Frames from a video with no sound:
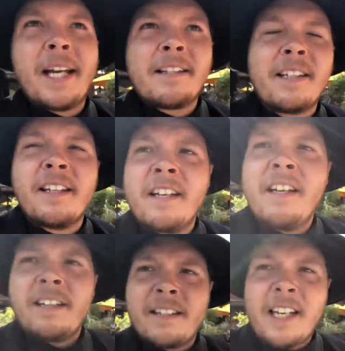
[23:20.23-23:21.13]
asking,
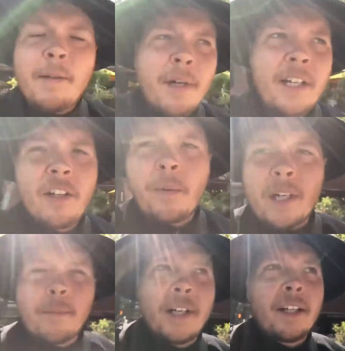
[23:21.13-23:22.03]
"Does anybody know
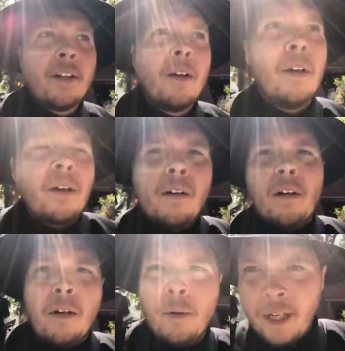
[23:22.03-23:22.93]
anybody
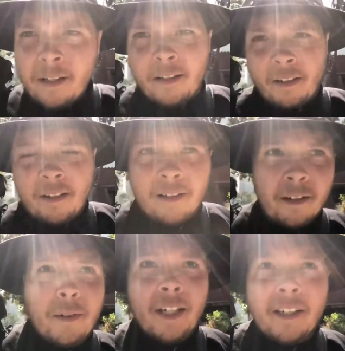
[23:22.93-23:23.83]
who doesn't,
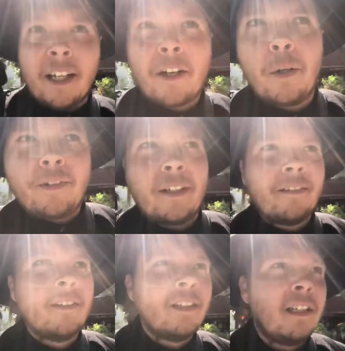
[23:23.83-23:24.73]
who didn't get COVID?"
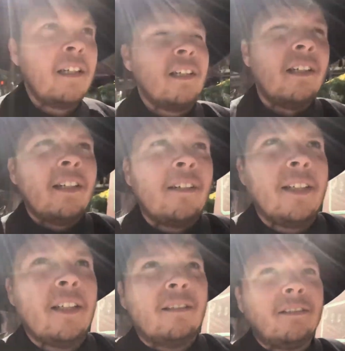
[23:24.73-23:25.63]

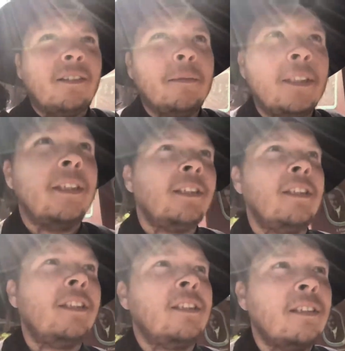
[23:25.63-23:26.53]
Now,
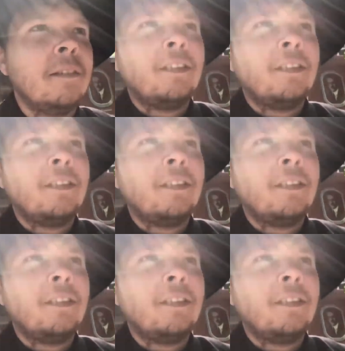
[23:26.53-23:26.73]
oh.